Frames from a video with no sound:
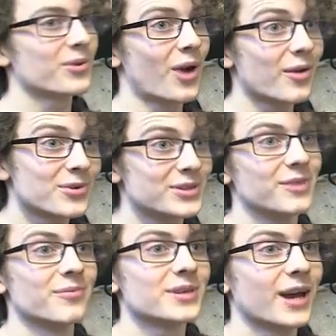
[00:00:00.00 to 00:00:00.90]
The Grant
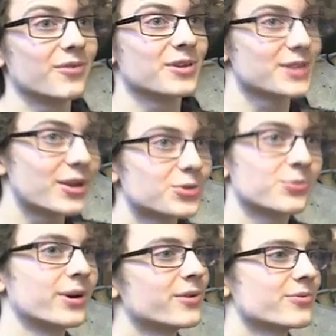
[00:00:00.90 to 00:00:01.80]
Museum is kind of a
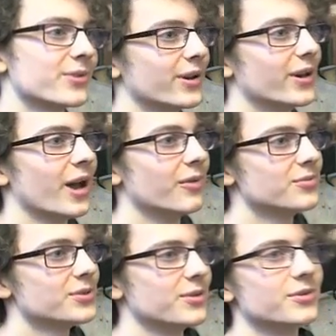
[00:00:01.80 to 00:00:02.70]
central point for
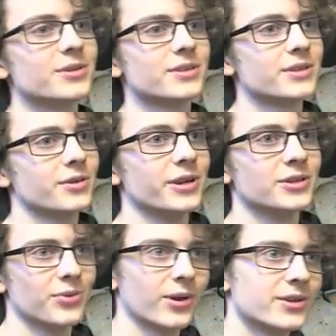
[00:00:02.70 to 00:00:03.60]
um, students
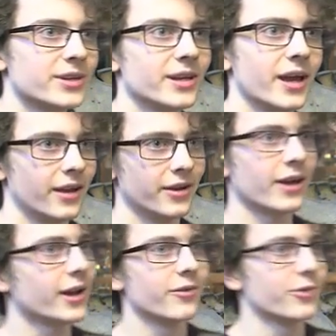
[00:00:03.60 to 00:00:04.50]
doing zoology and,
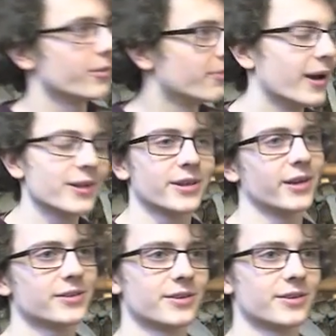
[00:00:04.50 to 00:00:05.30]
and, kind of other bioscience